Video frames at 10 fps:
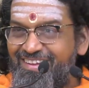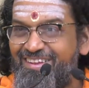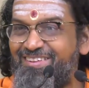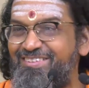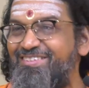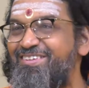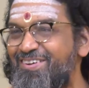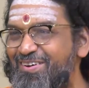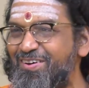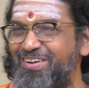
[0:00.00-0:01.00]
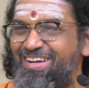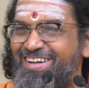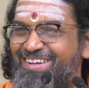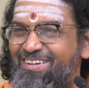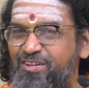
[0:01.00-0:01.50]
So,
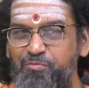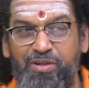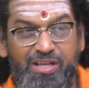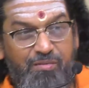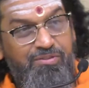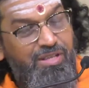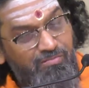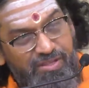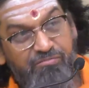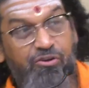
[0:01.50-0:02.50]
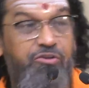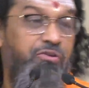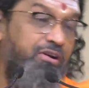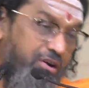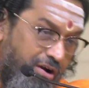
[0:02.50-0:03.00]
you become something what you
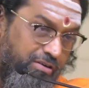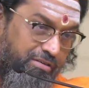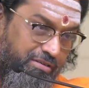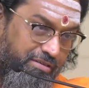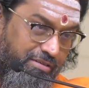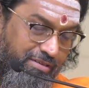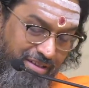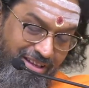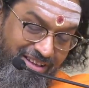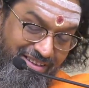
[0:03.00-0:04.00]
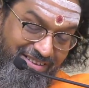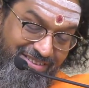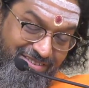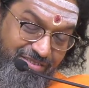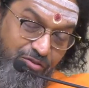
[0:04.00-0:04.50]
are not.
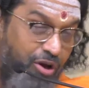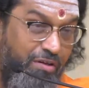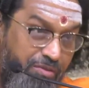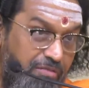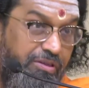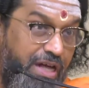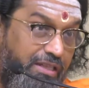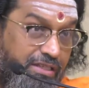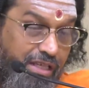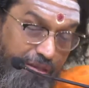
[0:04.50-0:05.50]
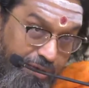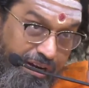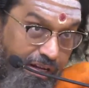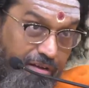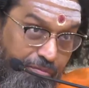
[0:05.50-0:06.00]
No, every Vijati Jati, I am
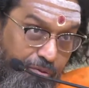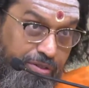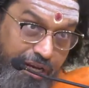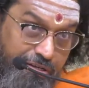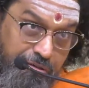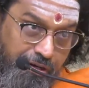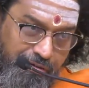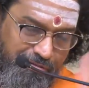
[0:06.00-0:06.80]
getting confused actually.